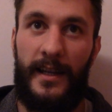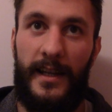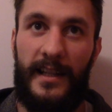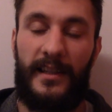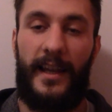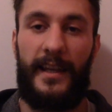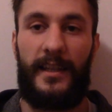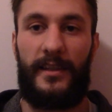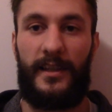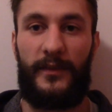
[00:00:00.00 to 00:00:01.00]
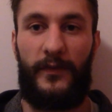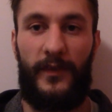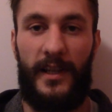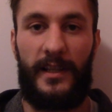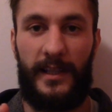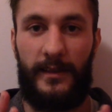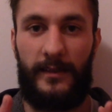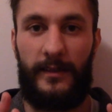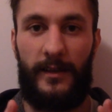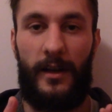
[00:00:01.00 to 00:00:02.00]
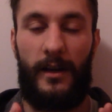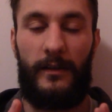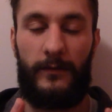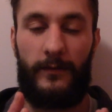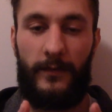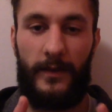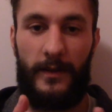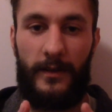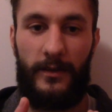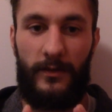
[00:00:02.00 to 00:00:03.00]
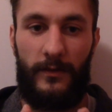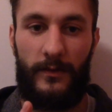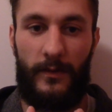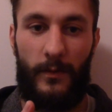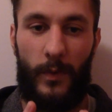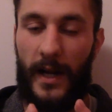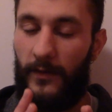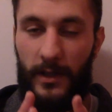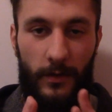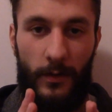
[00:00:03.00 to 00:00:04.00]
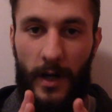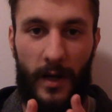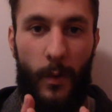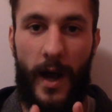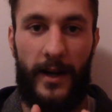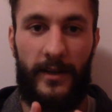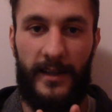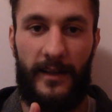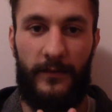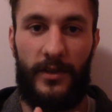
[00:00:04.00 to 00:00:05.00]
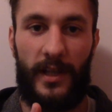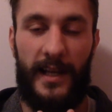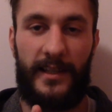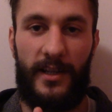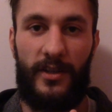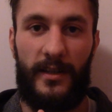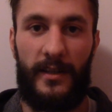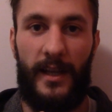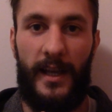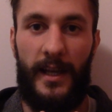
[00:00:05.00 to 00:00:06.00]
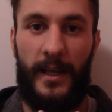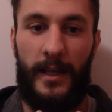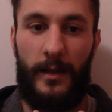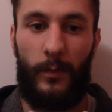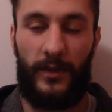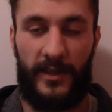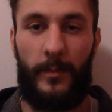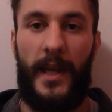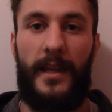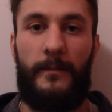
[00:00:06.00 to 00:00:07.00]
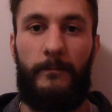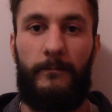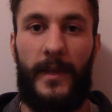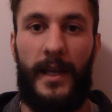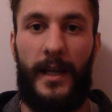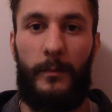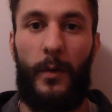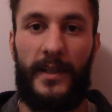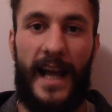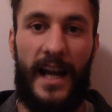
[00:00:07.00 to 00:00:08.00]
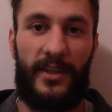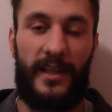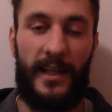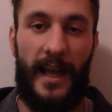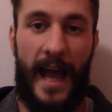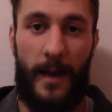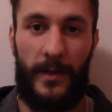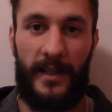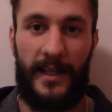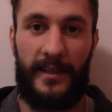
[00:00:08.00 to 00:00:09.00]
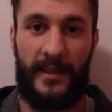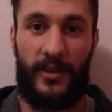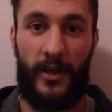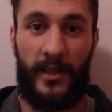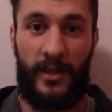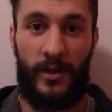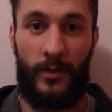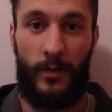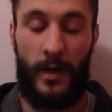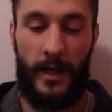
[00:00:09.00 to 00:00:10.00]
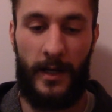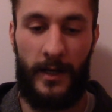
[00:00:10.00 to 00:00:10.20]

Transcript: it's like this feeling of whatever you acquired in that visualization will dissipate. But what's actually happening is it's starting to